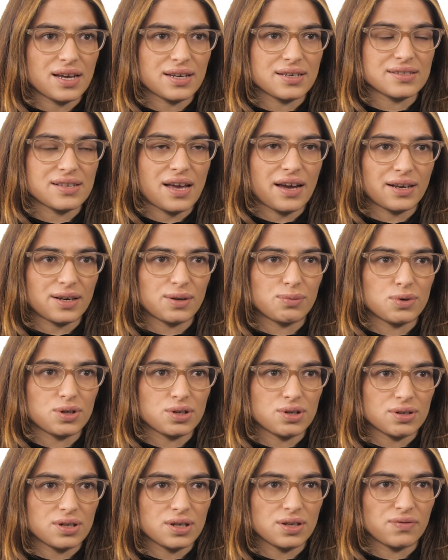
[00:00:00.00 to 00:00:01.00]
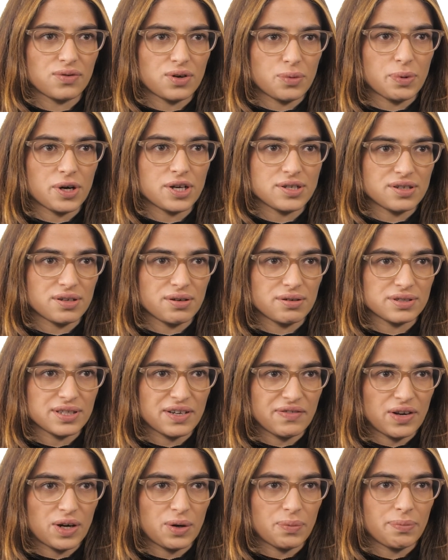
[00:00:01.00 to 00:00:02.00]
exactly what you need for personal
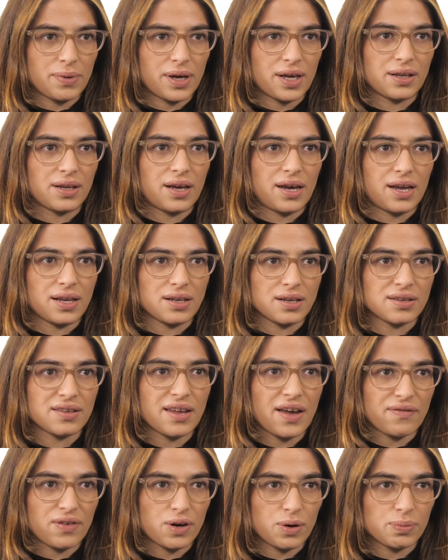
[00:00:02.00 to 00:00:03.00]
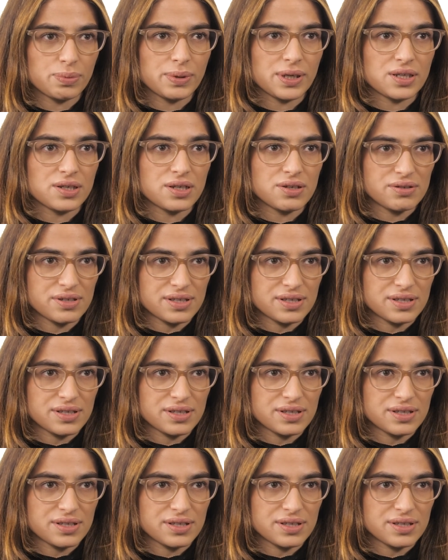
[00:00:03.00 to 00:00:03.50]
development and developing new